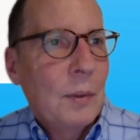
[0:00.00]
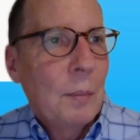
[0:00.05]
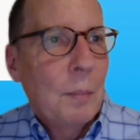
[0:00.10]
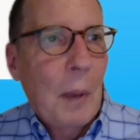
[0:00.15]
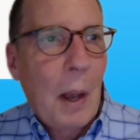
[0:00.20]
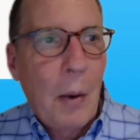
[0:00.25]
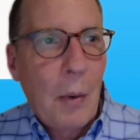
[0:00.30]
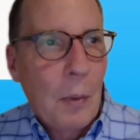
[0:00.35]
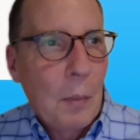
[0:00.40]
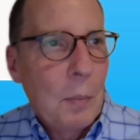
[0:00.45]

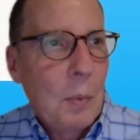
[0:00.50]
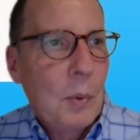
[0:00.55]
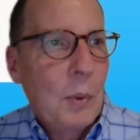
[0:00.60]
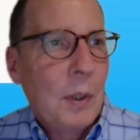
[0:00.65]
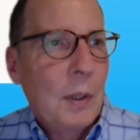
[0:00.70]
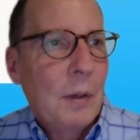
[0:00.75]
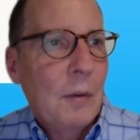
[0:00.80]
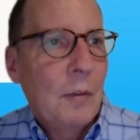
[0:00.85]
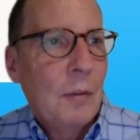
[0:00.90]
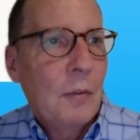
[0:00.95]

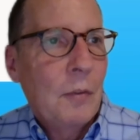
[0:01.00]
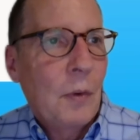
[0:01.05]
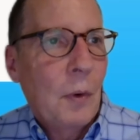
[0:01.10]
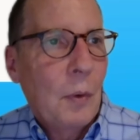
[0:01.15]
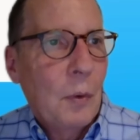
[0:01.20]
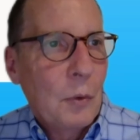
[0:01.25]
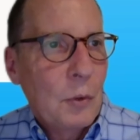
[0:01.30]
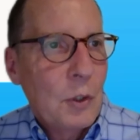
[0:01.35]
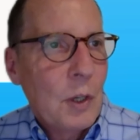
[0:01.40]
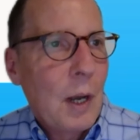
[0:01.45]
PowerPoint,
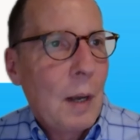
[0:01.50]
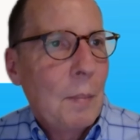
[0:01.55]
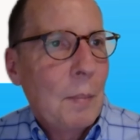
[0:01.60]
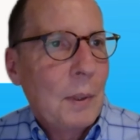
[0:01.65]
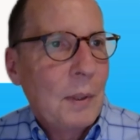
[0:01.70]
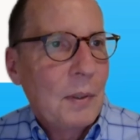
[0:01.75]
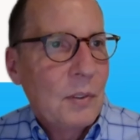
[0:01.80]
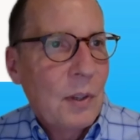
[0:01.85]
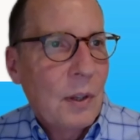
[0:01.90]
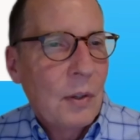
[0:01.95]
Photoshop,
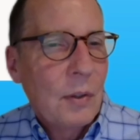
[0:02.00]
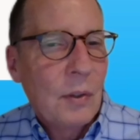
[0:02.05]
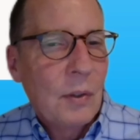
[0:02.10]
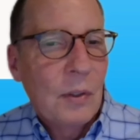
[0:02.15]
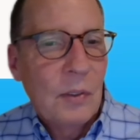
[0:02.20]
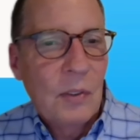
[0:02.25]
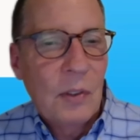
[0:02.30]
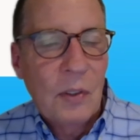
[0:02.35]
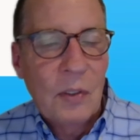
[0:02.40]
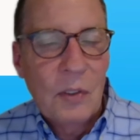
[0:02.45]

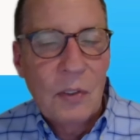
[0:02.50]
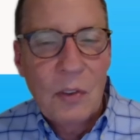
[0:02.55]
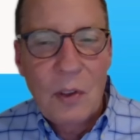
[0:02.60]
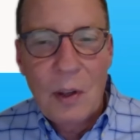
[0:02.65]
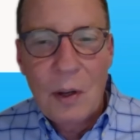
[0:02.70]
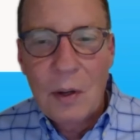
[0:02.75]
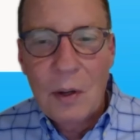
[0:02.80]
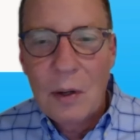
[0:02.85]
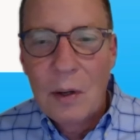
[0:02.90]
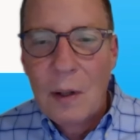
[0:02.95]
etc. Since
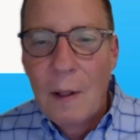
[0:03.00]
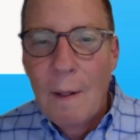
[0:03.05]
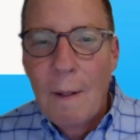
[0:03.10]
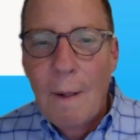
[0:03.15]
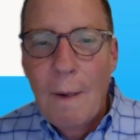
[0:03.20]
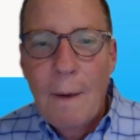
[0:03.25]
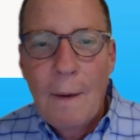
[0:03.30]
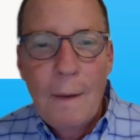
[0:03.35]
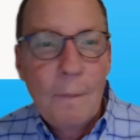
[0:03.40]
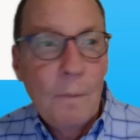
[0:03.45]
then,
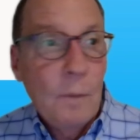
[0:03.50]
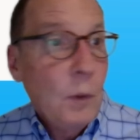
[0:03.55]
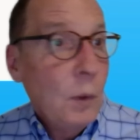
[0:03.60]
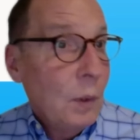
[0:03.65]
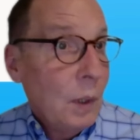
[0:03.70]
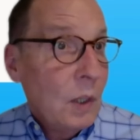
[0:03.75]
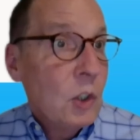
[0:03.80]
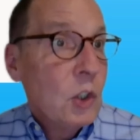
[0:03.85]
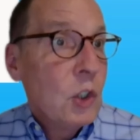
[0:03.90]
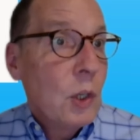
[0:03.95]
you
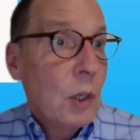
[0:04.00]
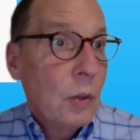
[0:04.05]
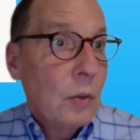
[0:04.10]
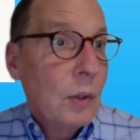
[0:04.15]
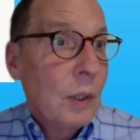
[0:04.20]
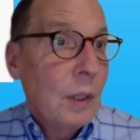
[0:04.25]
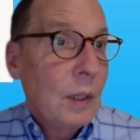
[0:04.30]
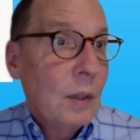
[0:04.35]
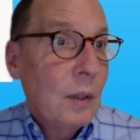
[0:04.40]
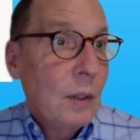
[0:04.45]
can
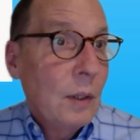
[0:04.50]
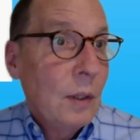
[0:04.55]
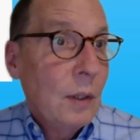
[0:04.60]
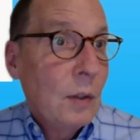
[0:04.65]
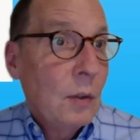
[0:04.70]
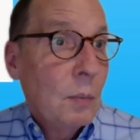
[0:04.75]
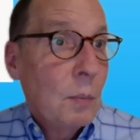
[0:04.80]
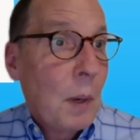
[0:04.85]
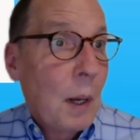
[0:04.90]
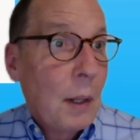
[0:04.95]
generate
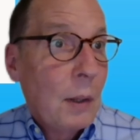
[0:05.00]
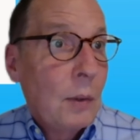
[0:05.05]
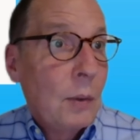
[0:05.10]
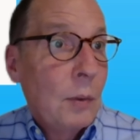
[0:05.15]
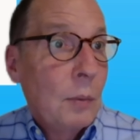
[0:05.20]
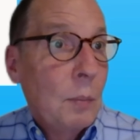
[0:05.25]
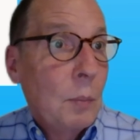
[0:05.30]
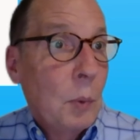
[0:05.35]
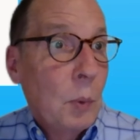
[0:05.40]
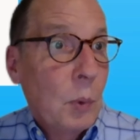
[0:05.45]
these
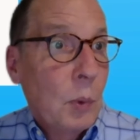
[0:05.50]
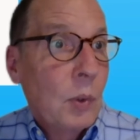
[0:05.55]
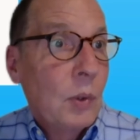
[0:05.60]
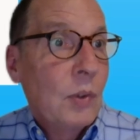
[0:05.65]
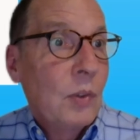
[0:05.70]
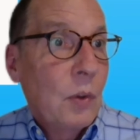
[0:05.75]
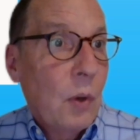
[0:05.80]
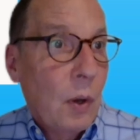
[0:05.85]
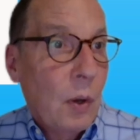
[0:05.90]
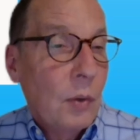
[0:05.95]
model
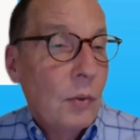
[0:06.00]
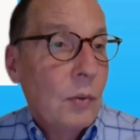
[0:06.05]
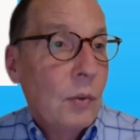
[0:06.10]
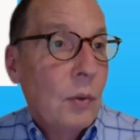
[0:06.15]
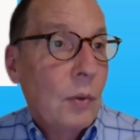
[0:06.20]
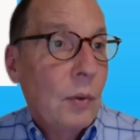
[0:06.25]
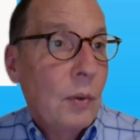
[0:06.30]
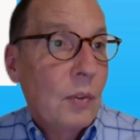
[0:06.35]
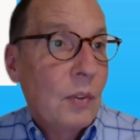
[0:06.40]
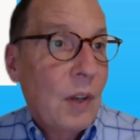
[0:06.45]
boards
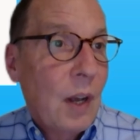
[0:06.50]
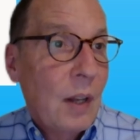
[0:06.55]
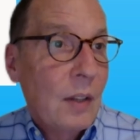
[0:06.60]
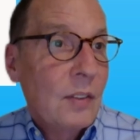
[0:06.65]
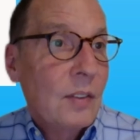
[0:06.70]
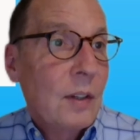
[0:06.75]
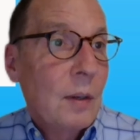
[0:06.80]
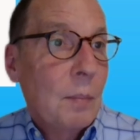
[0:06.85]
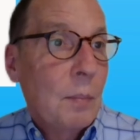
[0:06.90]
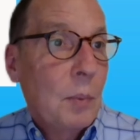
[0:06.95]
also as
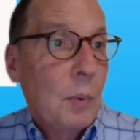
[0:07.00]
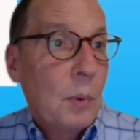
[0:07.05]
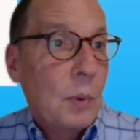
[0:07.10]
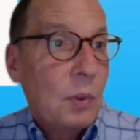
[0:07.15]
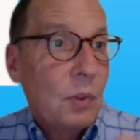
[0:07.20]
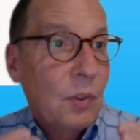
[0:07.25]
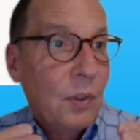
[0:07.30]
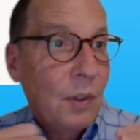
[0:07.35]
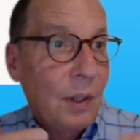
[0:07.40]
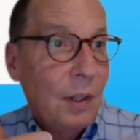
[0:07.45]
concept
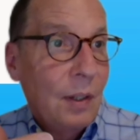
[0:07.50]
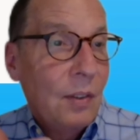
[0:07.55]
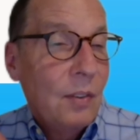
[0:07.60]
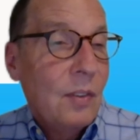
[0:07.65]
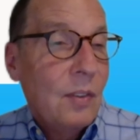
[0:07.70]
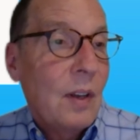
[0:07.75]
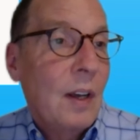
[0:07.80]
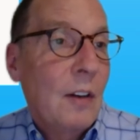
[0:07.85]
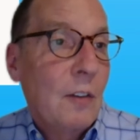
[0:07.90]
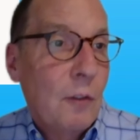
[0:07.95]
boards
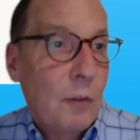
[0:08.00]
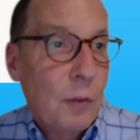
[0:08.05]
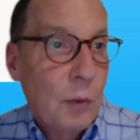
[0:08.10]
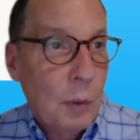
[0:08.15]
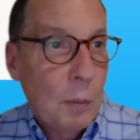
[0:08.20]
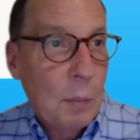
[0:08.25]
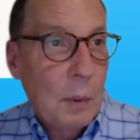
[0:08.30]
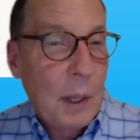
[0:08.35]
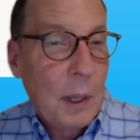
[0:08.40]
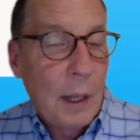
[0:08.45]
inside
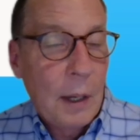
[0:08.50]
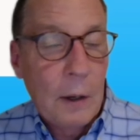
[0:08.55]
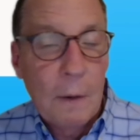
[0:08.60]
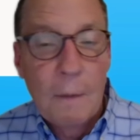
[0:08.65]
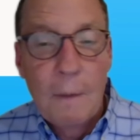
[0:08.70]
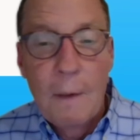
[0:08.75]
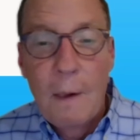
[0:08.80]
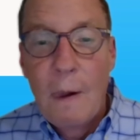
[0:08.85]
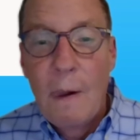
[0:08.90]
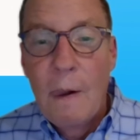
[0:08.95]
Floor
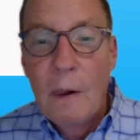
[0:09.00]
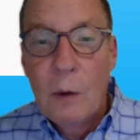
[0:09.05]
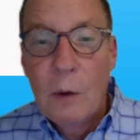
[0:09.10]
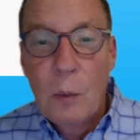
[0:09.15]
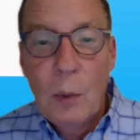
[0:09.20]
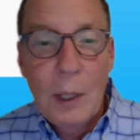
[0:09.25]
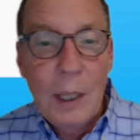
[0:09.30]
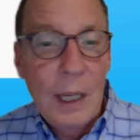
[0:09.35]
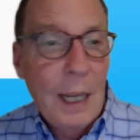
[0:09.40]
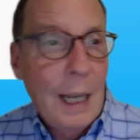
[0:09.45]
Planner.
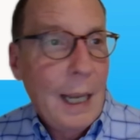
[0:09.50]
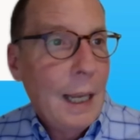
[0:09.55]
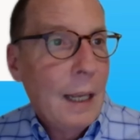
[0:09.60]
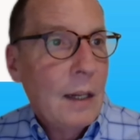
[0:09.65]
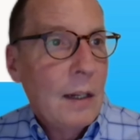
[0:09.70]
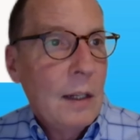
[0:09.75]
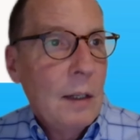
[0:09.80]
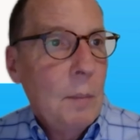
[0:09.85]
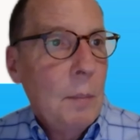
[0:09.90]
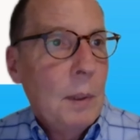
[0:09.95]
Quite
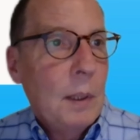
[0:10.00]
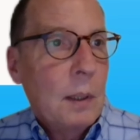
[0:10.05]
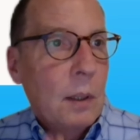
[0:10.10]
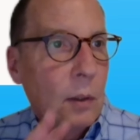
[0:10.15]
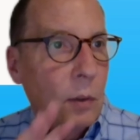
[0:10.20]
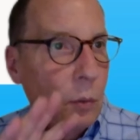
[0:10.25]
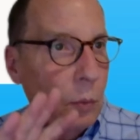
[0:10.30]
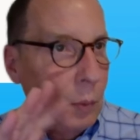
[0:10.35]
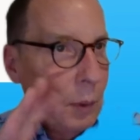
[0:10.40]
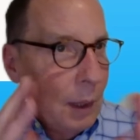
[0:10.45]
handy
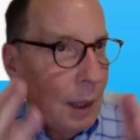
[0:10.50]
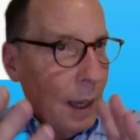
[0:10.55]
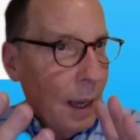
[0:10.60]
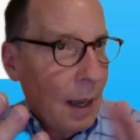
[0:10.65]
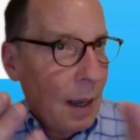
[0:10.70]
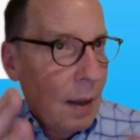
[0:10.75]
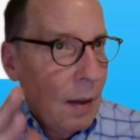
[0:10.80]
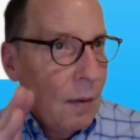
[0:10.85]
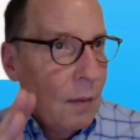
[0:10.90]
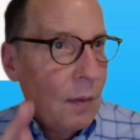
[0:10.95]
because we
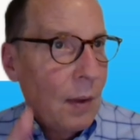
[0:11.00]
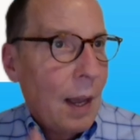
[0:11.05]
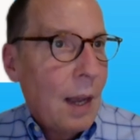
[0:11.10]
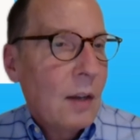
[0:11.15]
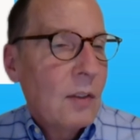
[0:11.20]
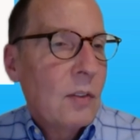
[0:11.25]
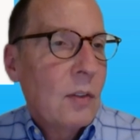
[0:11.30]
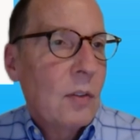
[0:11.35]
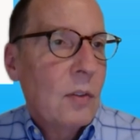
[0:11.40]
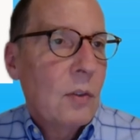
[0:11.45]
have
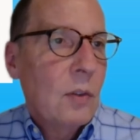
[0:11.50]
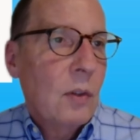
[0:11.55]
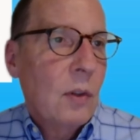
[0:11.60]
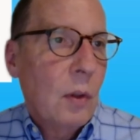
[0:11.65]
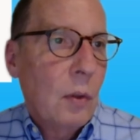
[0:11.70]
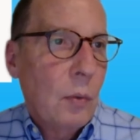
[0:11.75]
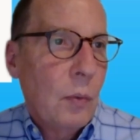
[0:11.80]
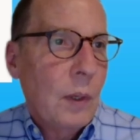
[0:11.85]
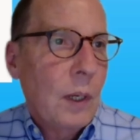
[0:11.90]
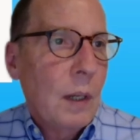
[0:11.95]
access to
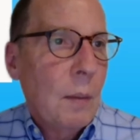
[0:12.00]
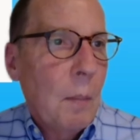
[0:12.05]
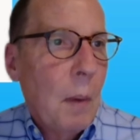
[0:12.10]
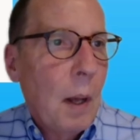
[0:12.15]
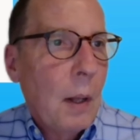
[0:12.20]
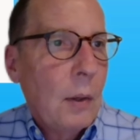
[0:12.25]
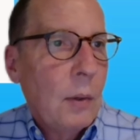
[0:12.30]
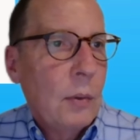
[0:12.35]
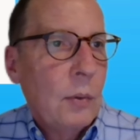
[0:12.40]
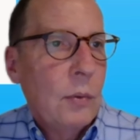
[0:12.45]
the 3D
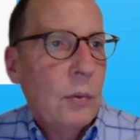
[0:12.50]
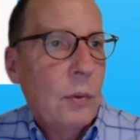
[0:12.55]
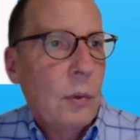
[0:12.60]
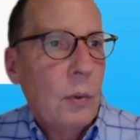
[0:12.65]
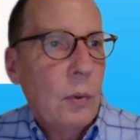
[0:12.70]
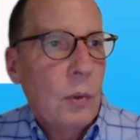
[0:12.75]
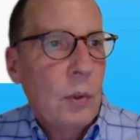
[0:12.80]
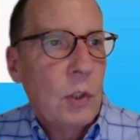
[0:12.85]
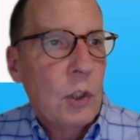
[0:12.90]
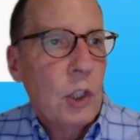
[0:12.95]
models, so
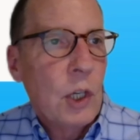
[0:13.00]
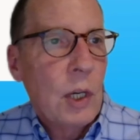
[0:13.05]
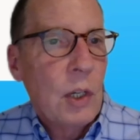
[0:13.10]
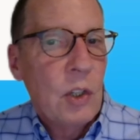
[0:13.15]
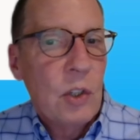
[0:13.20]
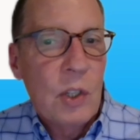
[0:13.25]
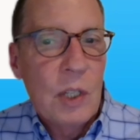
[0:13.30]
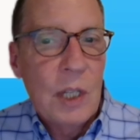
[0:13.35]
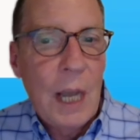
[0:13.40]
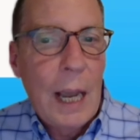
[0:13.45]
you can
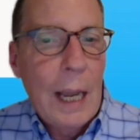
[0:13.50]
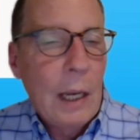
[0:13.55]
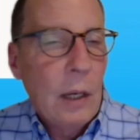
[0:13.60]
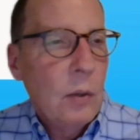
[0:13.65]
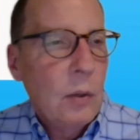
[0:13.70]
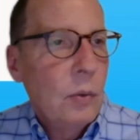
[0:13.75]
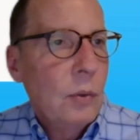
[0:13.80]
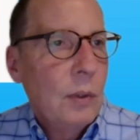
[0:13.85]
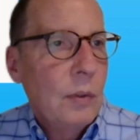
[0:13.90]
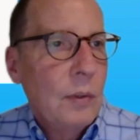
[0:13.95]
change the
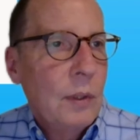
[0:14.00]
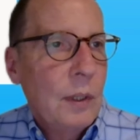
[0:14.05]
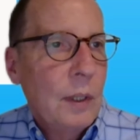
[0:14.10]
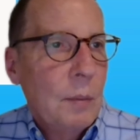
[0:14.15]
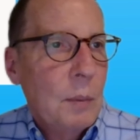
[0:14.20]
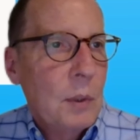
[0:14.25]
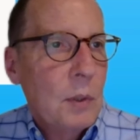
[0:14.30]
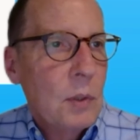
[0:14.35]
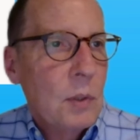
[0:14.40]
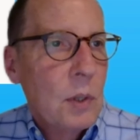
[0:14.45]
angle of the
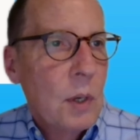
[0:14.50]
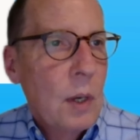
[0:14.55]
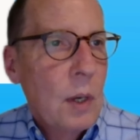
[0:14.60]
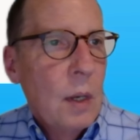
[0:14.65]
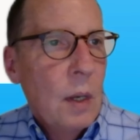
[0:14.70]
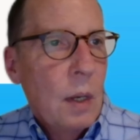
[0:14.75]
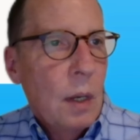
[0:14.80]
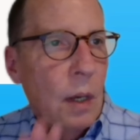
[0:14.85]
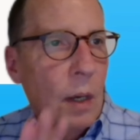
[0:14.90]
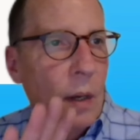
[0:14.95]
image,
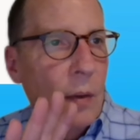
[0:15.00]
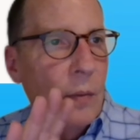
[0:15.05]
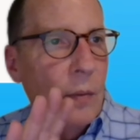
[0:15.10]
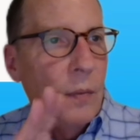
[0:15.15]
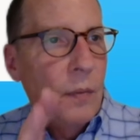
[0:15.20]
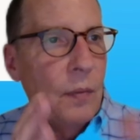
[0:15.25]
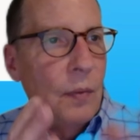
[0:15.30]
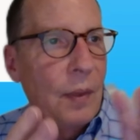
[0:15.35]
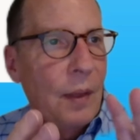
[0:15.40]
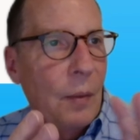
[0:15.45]

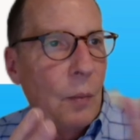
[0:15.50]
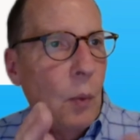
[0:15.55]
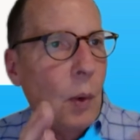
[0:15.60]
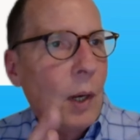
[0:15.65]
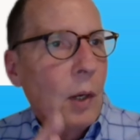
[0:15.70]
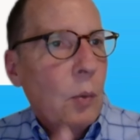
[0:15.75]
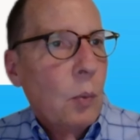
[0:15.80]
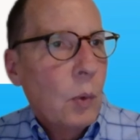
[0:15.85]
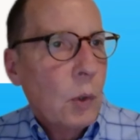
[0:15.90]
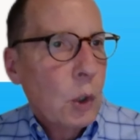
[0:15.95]
the
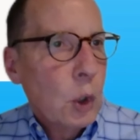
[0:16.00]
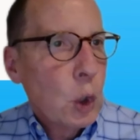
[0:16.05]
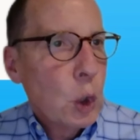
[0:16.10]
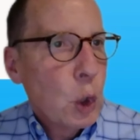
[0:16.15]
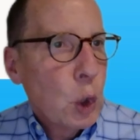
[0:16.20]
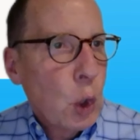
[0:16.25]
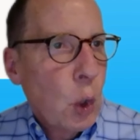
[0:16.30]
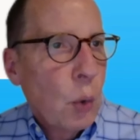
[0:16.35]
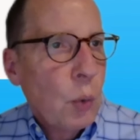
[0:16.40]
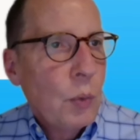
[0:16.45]
way you want to
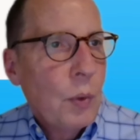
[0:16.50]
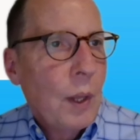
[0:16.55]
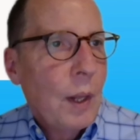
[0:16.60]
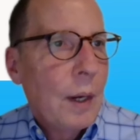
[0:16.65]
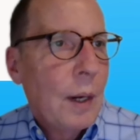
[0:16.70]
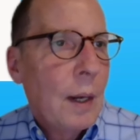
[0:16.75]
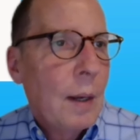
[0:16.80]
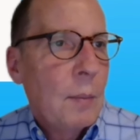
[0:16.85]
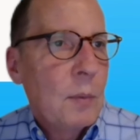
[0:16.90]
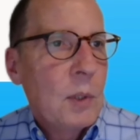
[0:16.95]
show
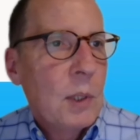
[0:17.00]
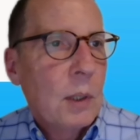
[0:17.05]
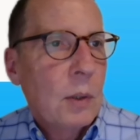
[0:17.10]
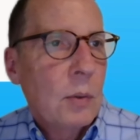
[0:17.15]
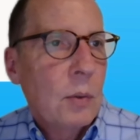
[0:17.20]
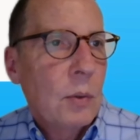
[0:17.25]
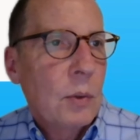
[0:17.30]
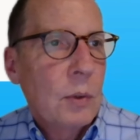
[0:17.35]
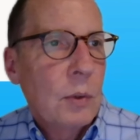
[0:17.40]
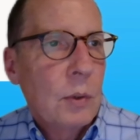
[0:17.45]
that
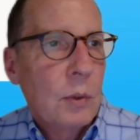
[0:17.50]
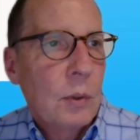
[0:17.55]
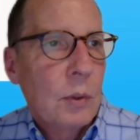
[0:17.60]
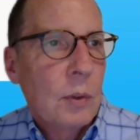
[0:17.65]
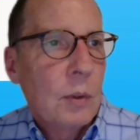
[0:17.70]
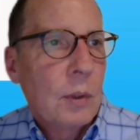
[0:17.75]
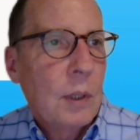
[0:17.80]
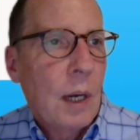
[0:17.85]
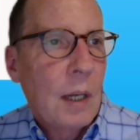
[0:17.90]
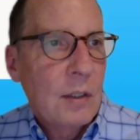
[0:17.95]
object on
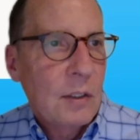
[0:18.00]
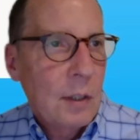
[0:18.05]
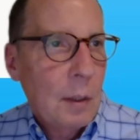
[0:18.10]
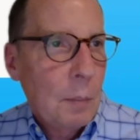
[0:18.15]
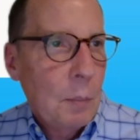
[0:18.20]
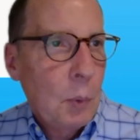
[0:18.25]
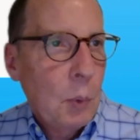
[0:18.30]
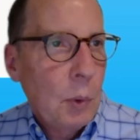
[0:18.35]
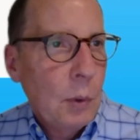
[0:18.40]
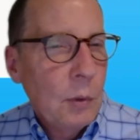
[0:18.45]
your
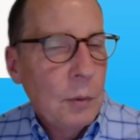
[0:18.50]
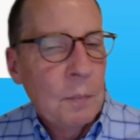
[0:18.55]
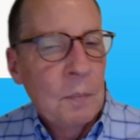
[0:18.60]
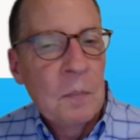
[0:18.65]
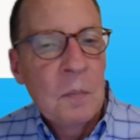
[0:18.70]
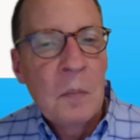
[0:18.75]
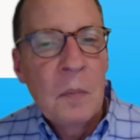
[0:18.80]
concept boards.